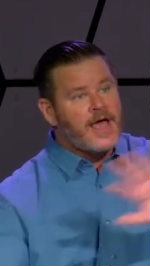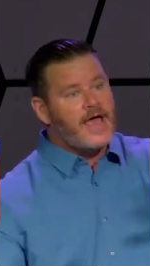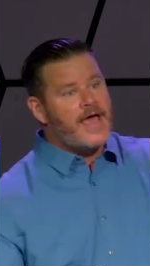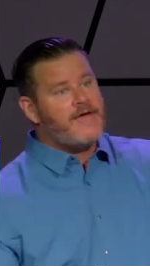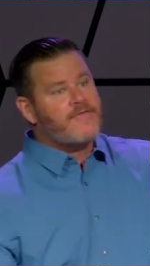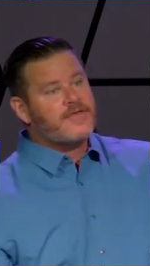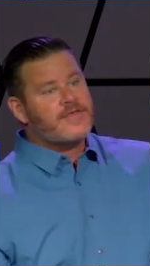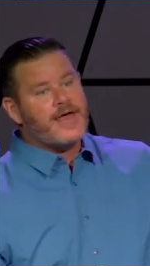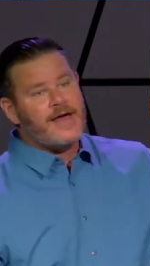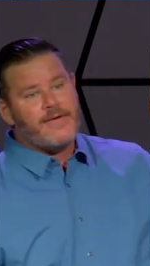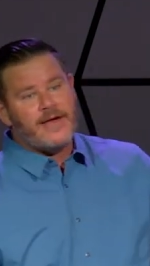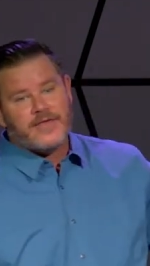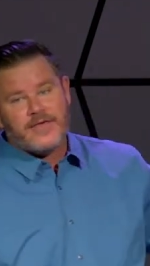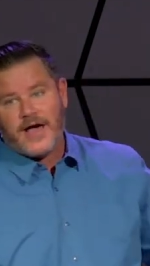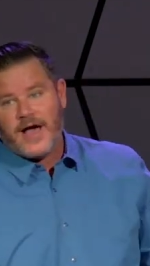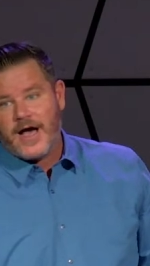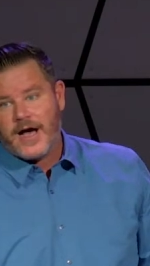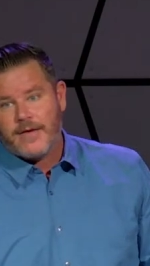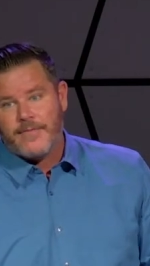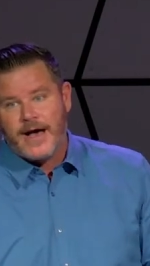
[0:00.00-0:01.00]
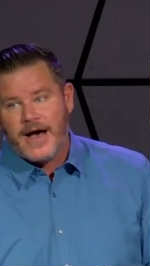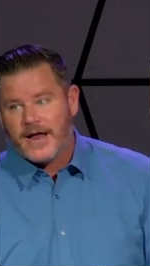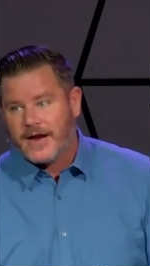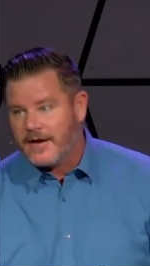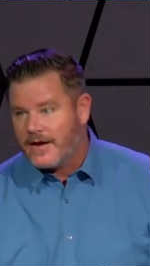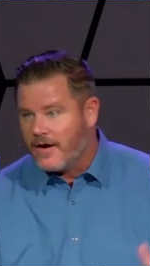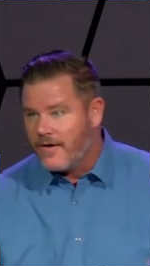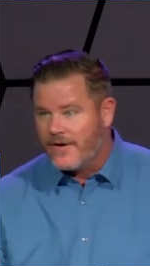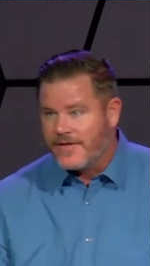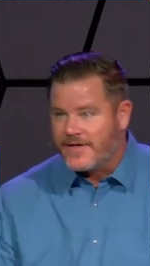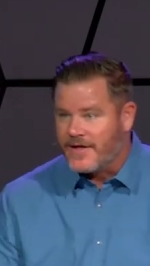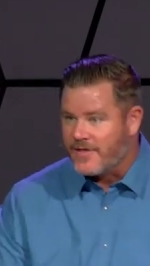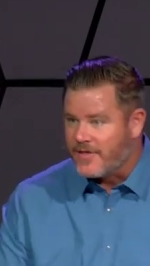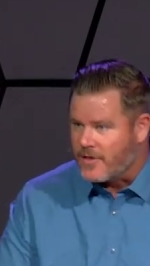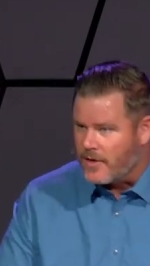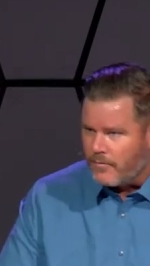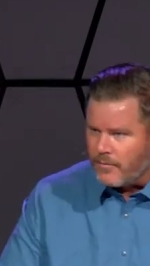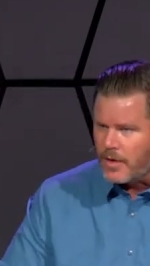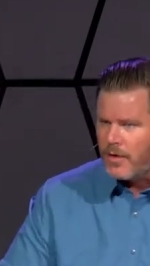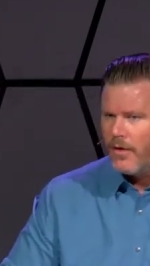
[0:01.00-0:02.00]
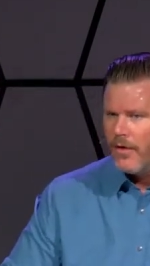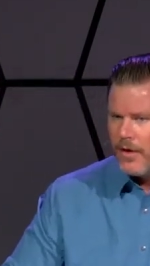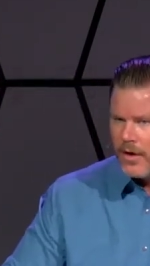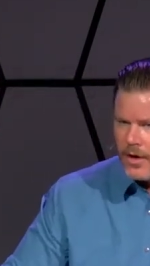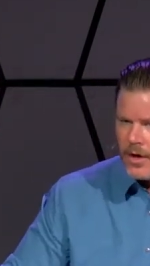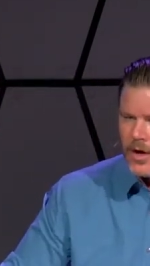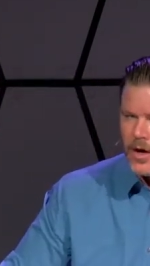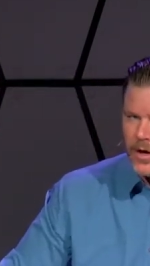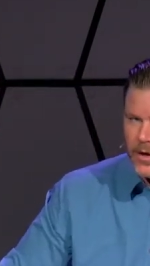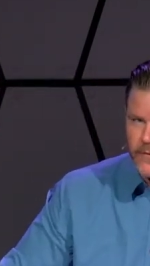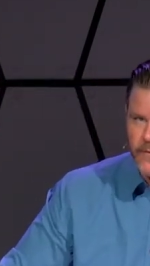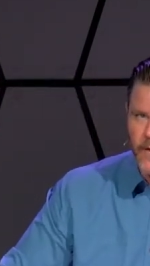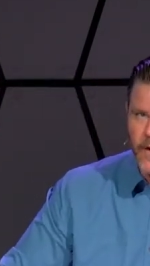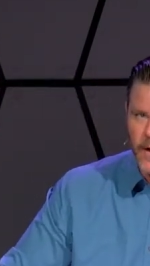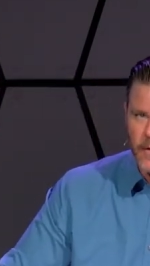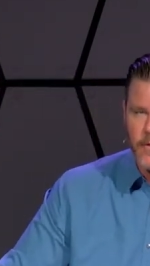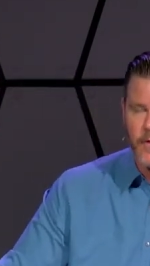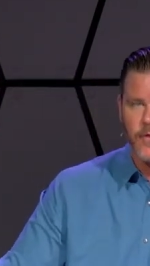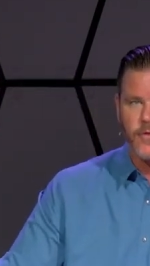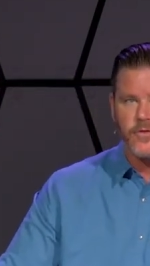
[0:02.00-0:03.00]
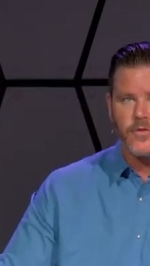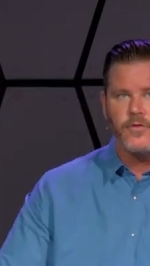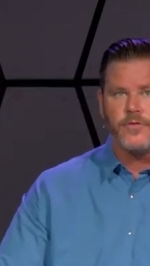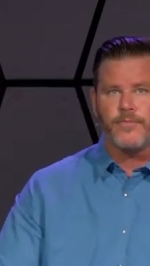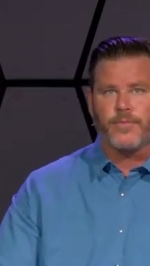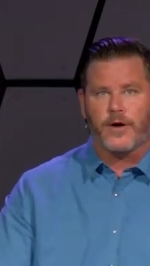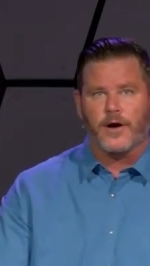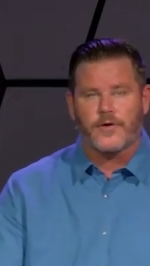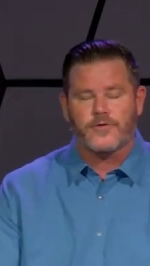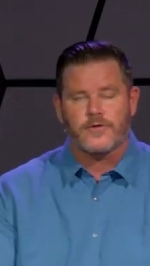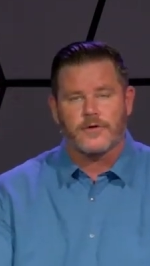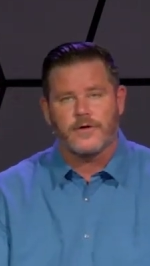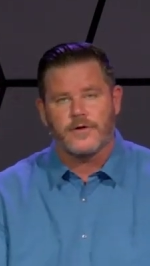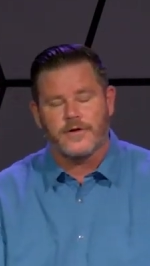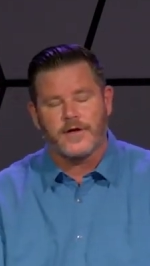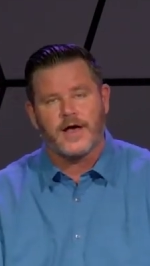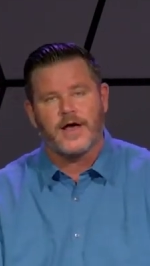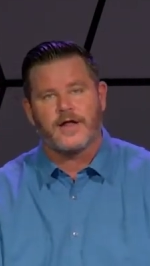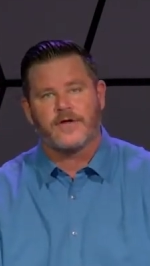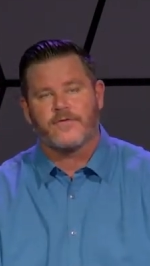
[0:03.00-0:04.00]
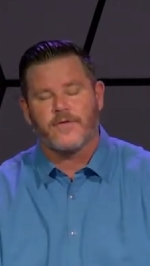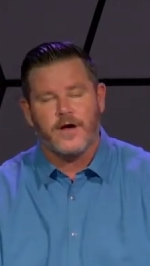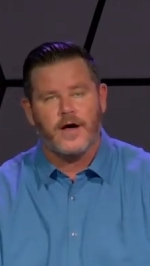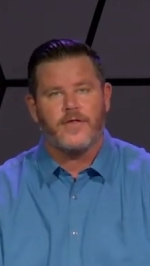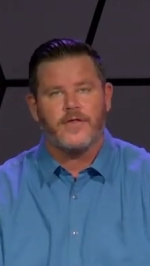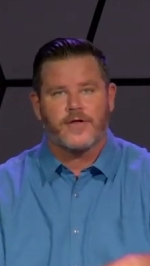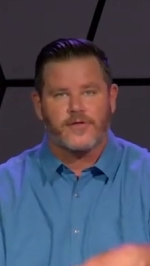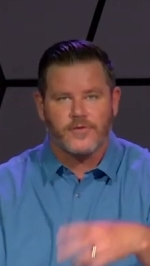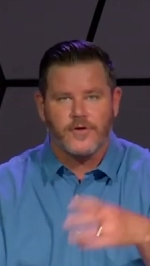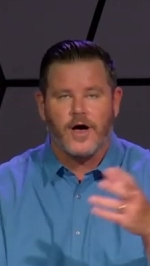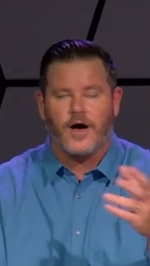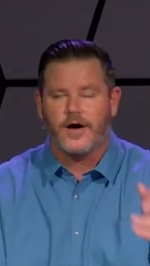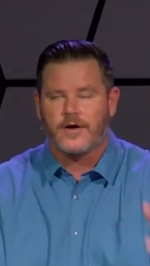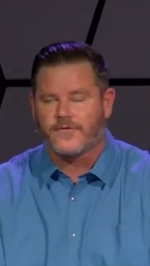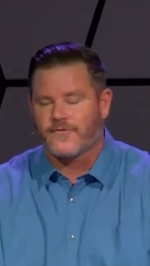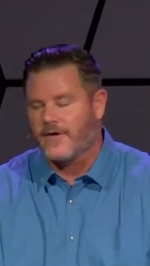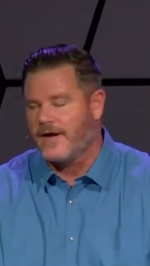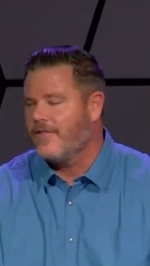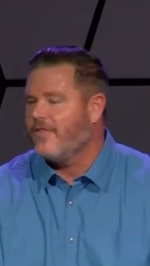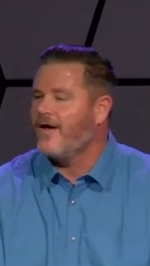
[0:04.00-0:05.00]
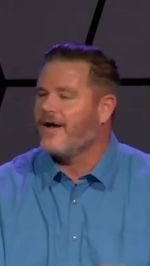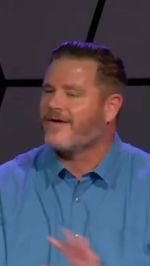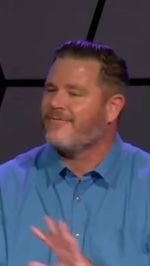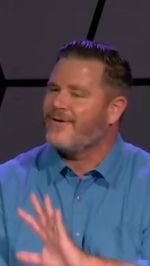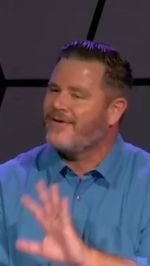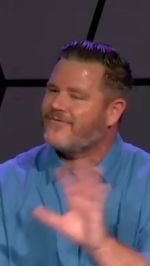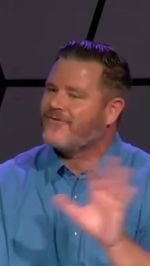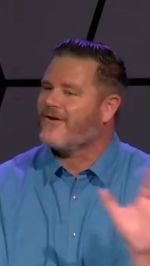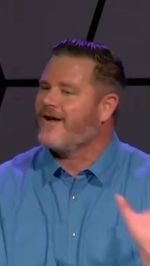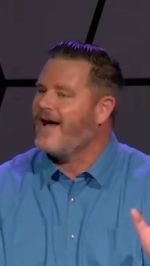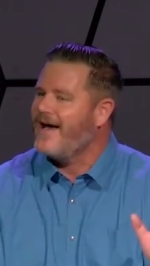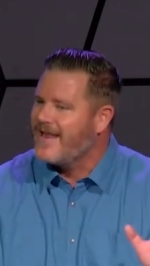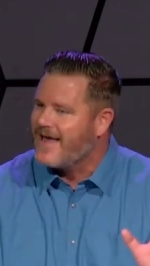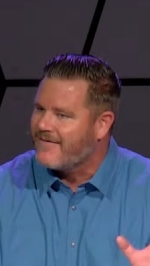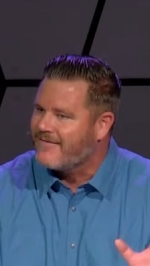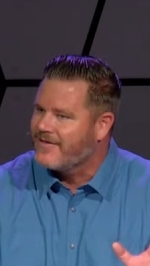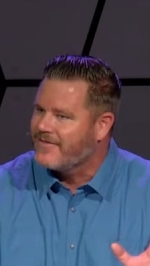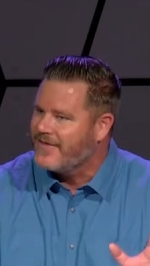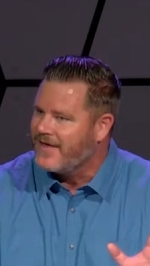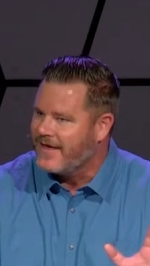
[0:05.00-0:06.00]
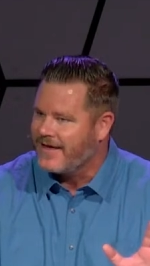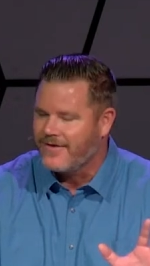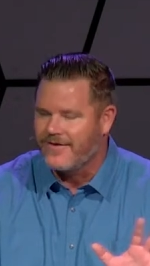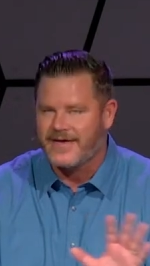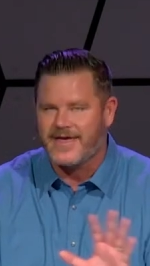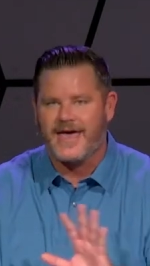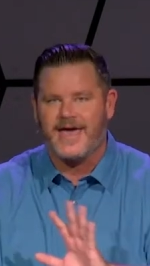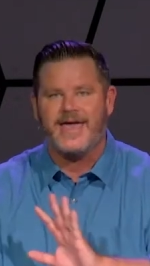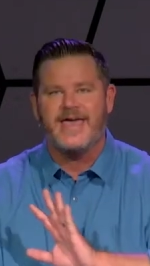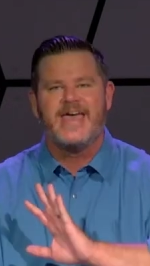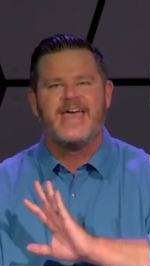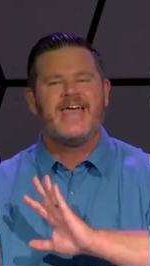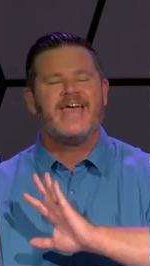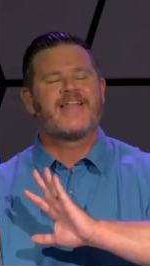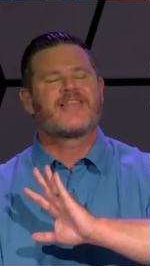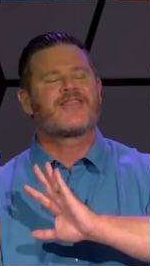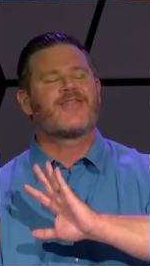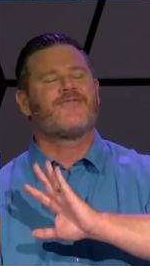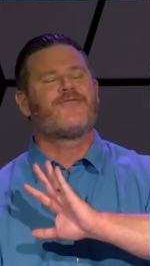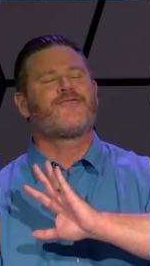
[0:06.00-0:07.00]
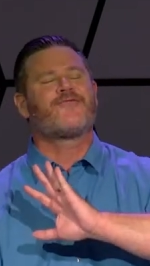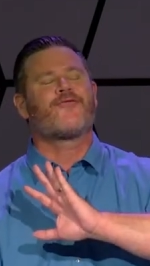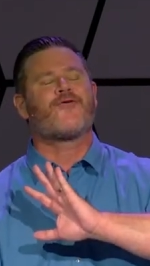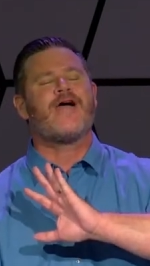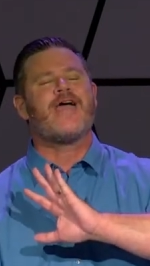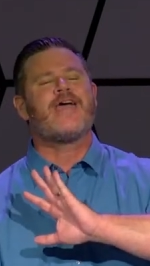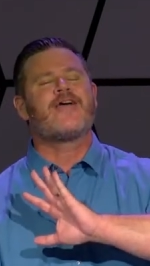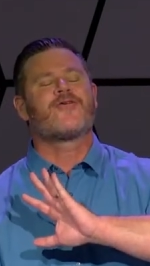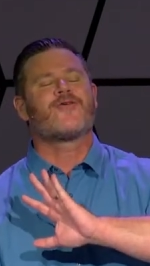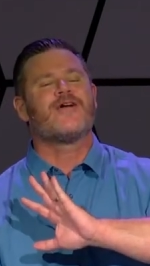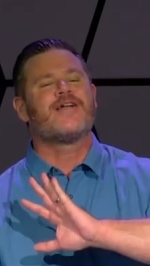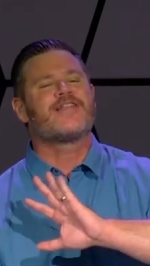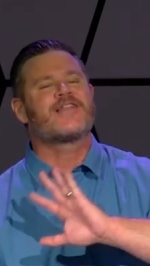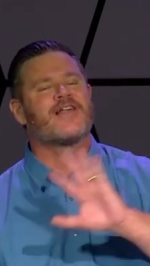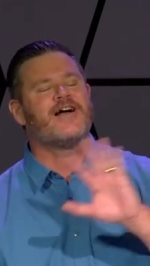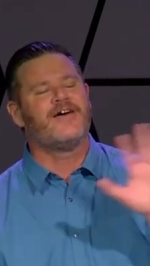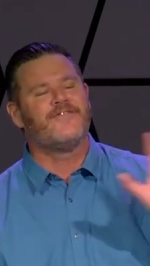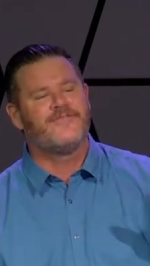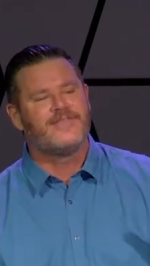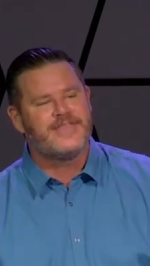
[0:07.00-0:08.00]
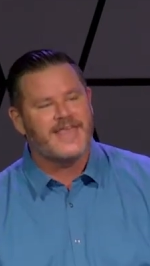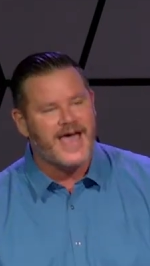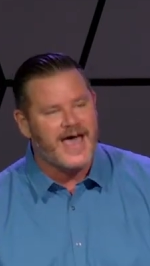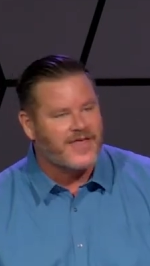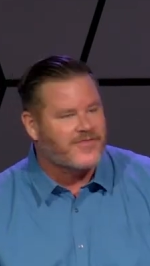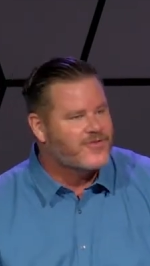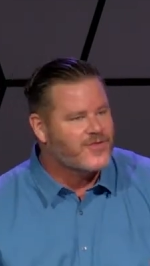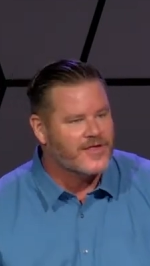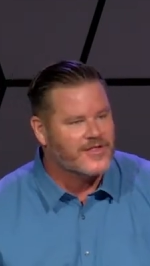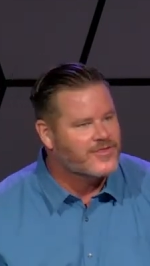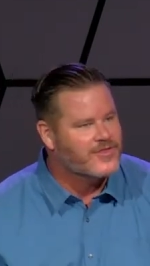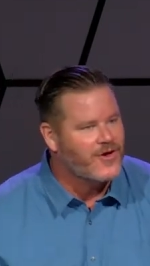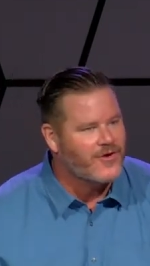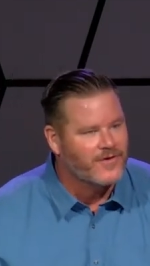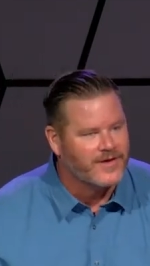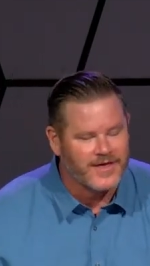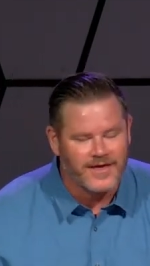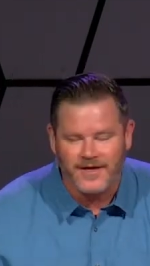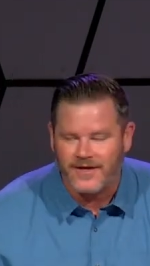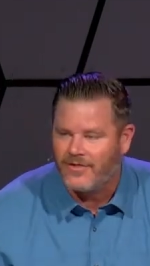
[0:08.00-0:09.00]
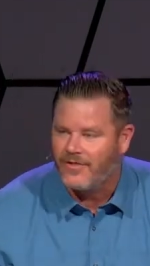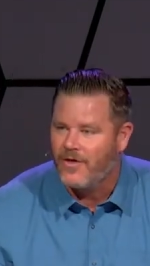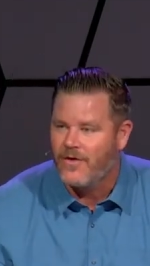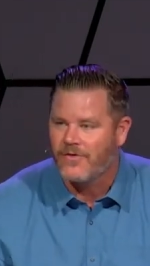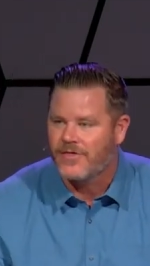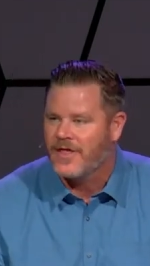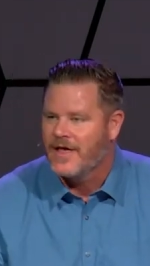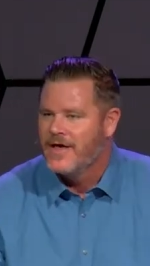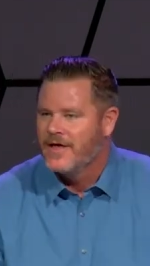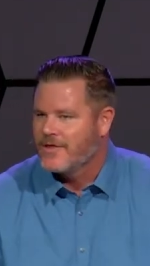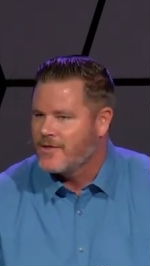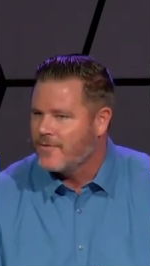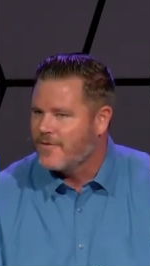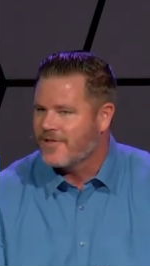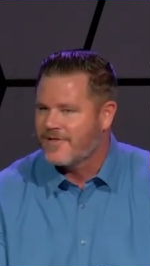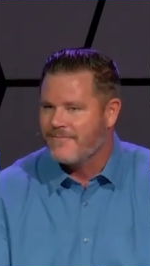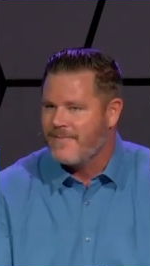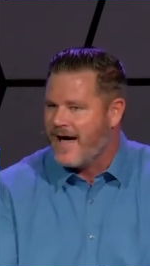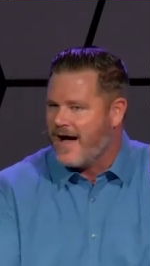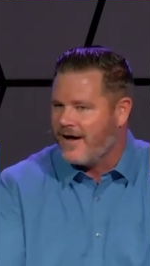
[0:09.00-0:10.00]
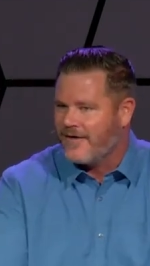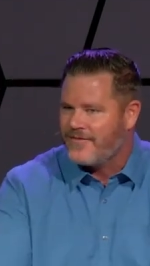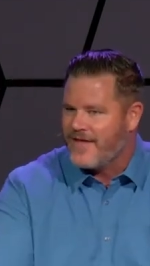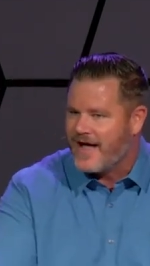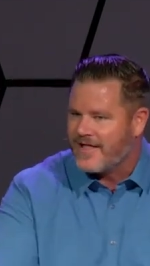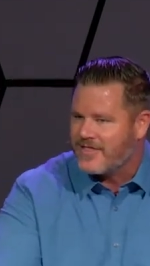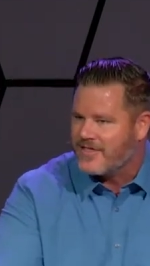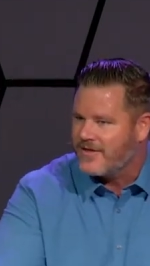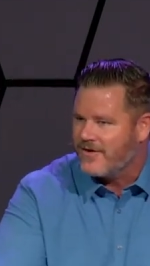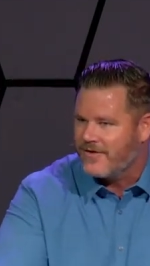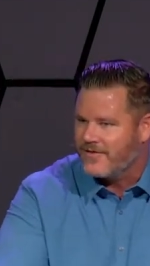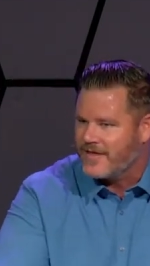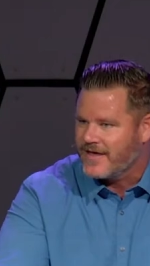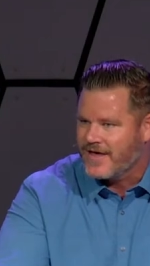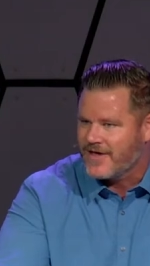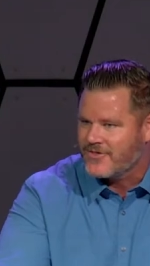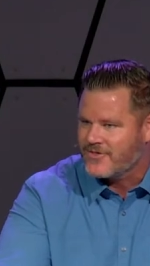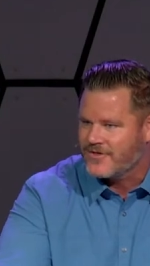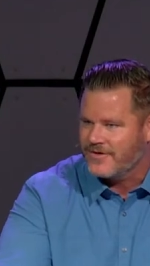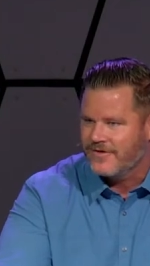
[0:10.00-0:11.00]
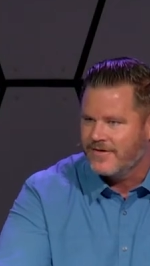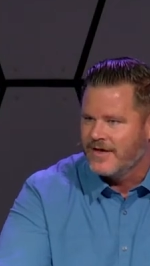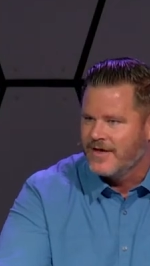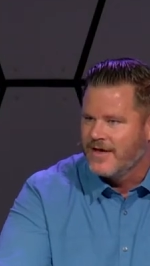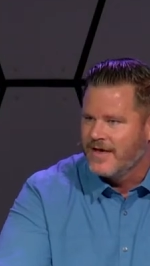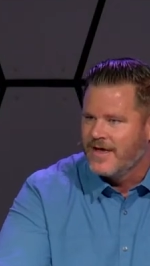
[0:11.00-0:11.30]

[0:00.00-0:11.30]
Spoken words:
Every time I talk about it, I always get somebody, oh, you got to try this toothbrush and you got to try this dog treat. Look, we tried everything, okay? It's the fragrance of death. Just don't get close to his mouth. That's the only issue.